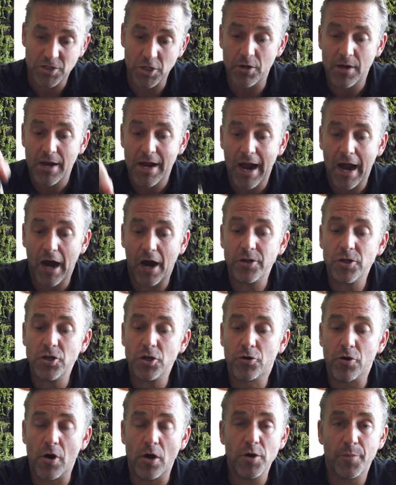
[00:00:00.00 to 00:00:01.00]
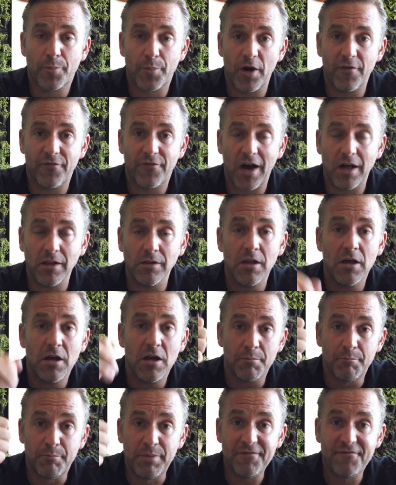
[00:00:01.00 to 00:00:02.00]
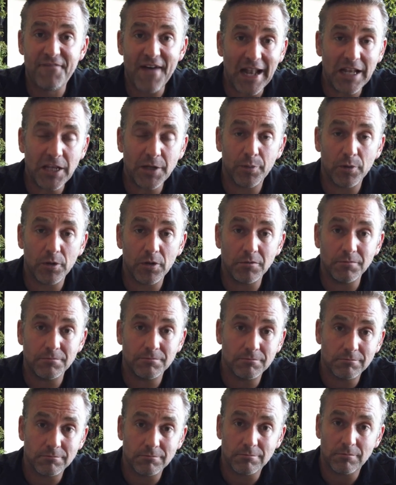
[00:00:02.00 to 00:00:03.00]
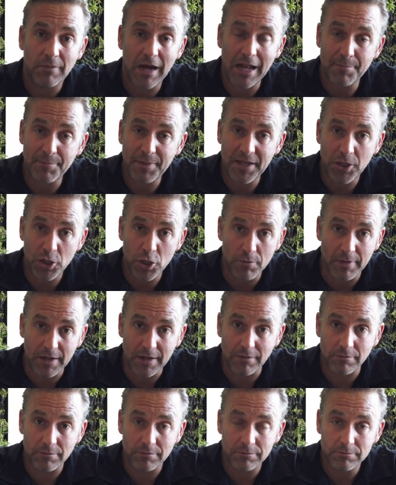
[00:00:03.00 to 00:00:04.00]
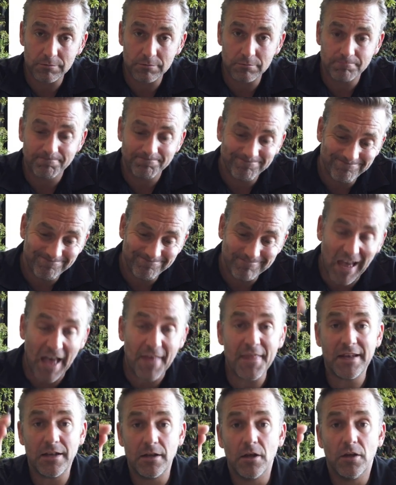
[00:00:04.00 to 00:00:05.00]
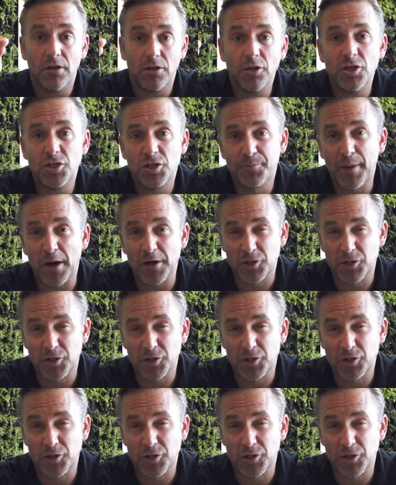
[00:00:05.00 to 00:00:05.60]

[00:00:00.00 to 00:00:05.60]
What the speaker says: So how do you grow your profile? Be valuable and be human. And then you need to